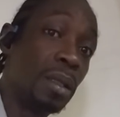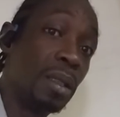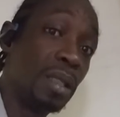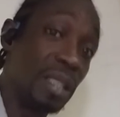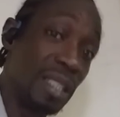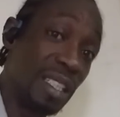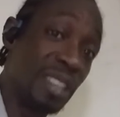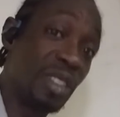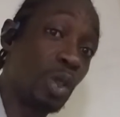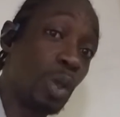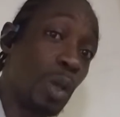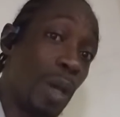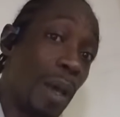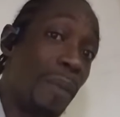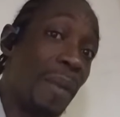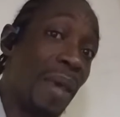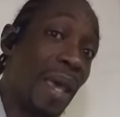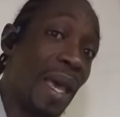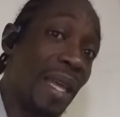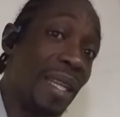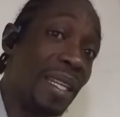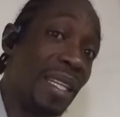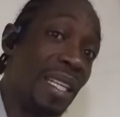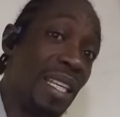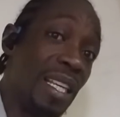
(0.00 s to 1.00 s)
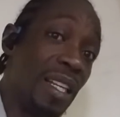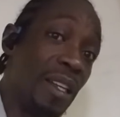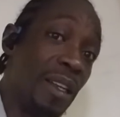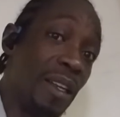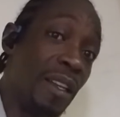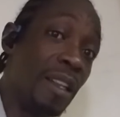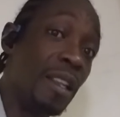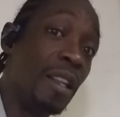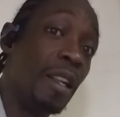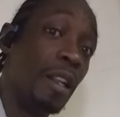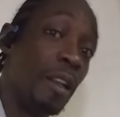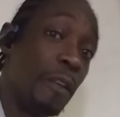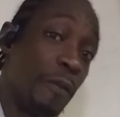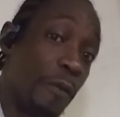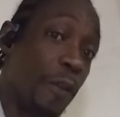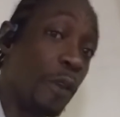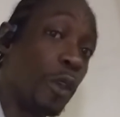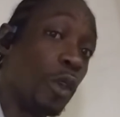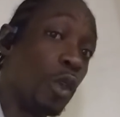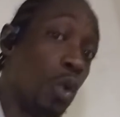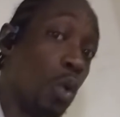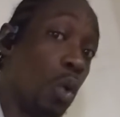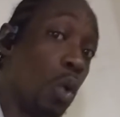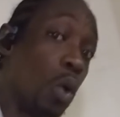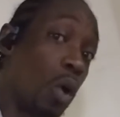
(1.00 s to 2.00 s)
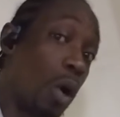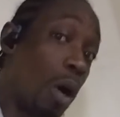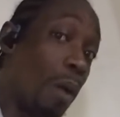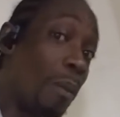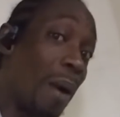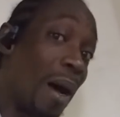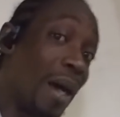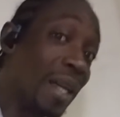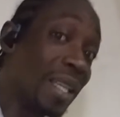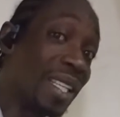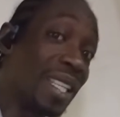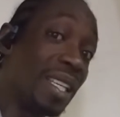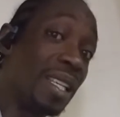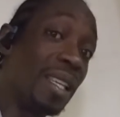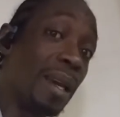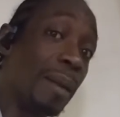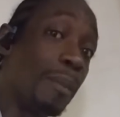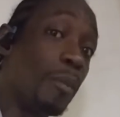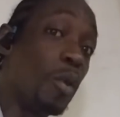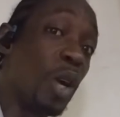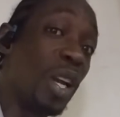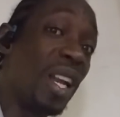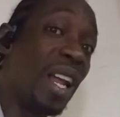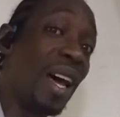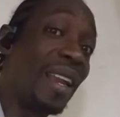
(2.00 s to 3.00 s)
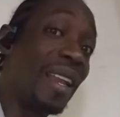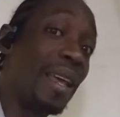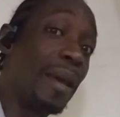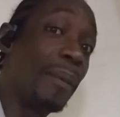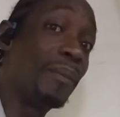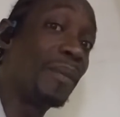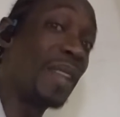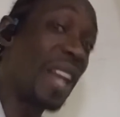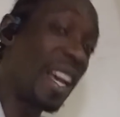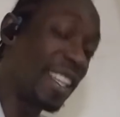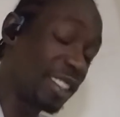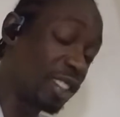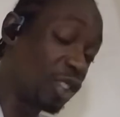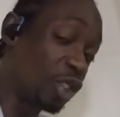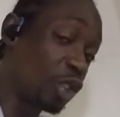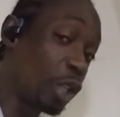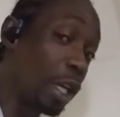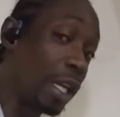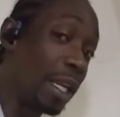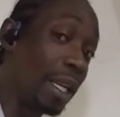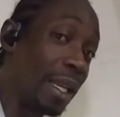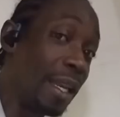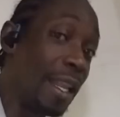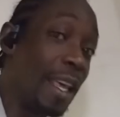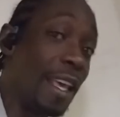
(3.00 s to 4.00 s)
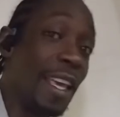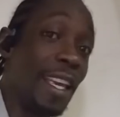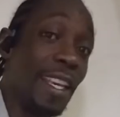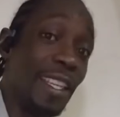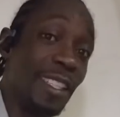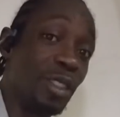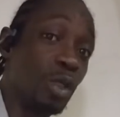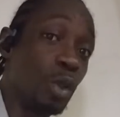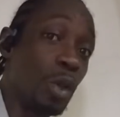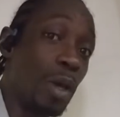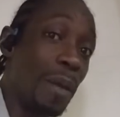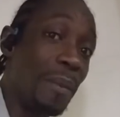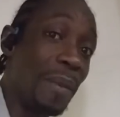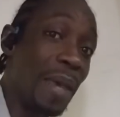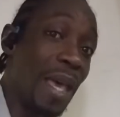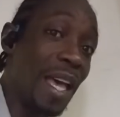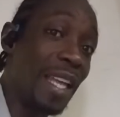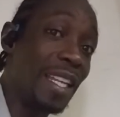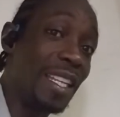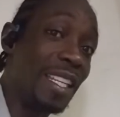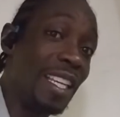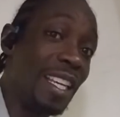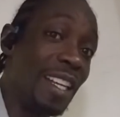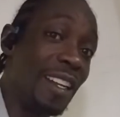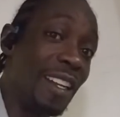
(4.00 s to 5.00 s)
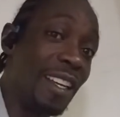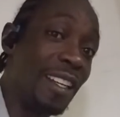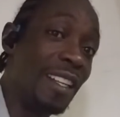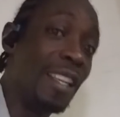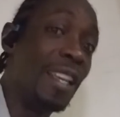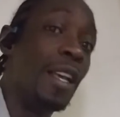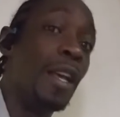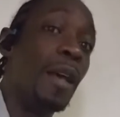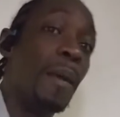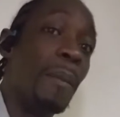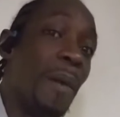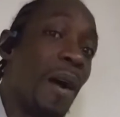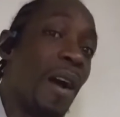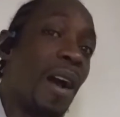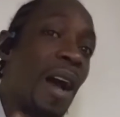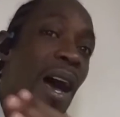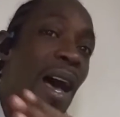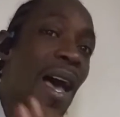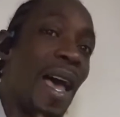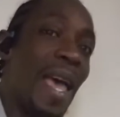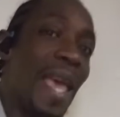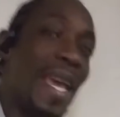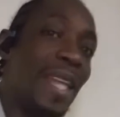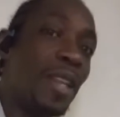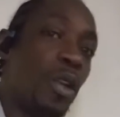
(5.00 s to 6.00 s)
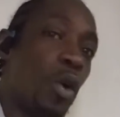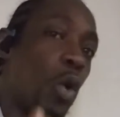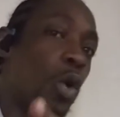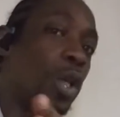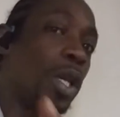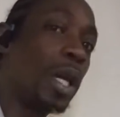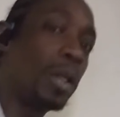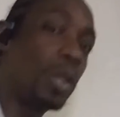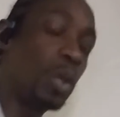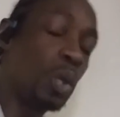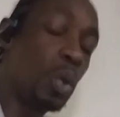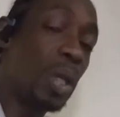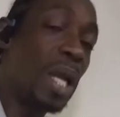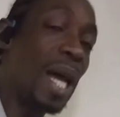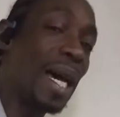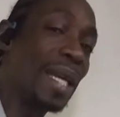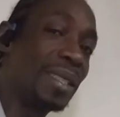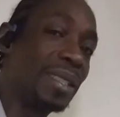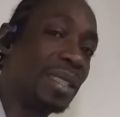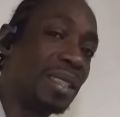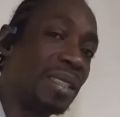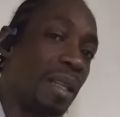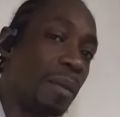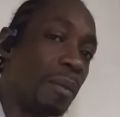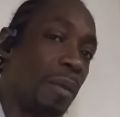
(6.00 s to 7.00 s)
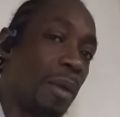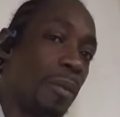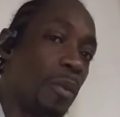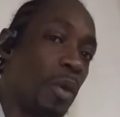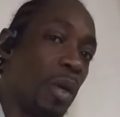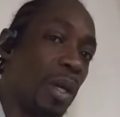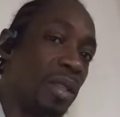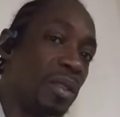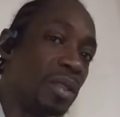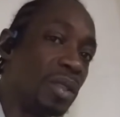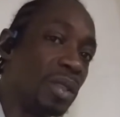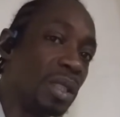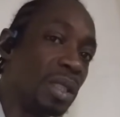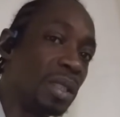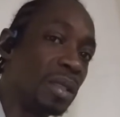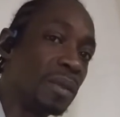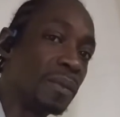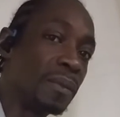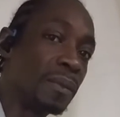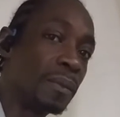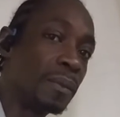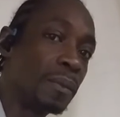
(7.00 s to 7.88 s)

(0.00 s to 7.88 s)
You see what I deal with? For you come and give your brother them that strength there. You see what I deal with? Because you know you do that, you know, my brethren.